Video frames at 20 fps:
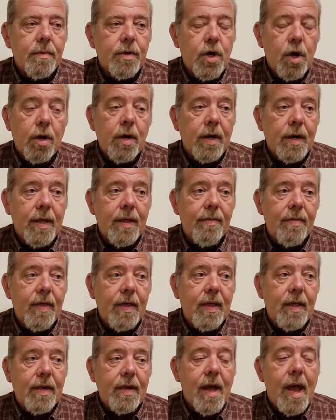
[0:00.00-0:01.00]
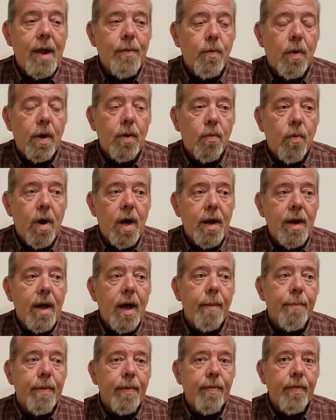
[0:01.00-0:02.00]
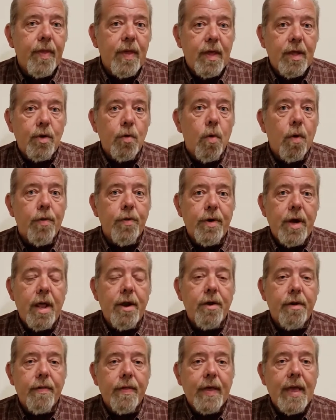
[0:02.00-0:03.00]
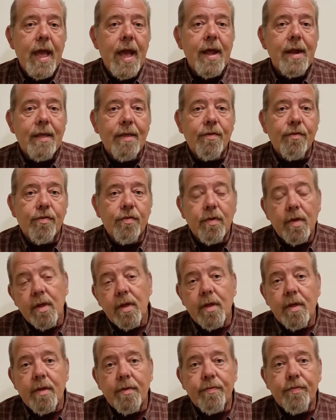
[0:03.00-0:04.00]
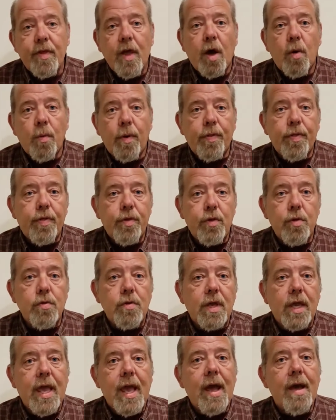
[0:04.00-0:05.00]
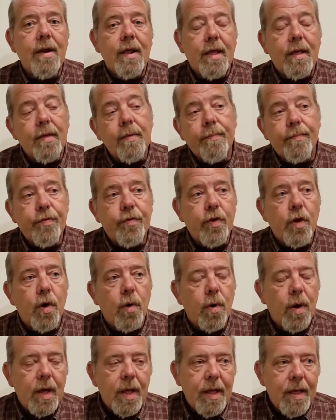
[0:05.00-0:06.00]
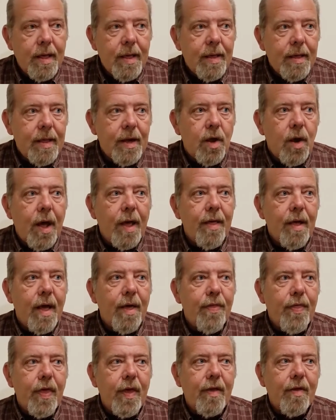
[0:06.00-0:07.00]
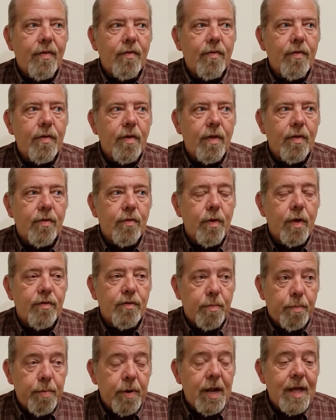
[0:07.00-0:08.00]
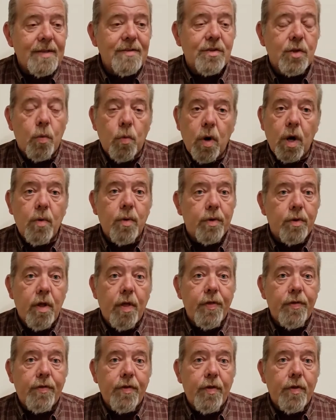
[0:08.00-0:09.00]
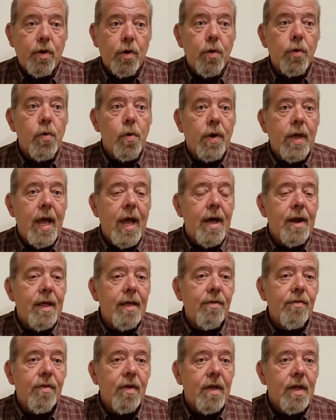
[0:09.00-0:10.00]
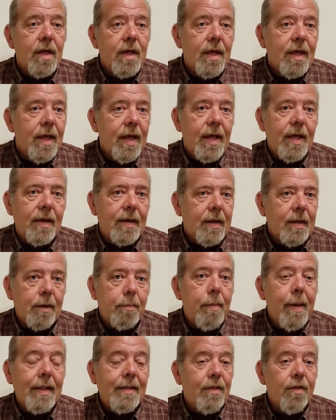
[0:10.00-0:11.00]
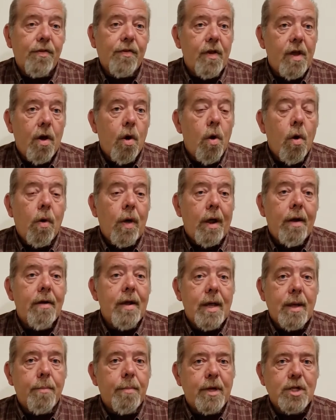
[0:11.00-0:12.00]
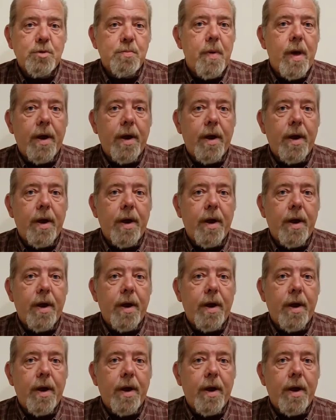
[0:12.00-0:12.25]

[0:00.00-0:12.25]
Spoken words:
currently the 911 up in the northern end of the county is dealt with Union County. So, you know, I think it's a plus to work with all these other local counties and make this whole area much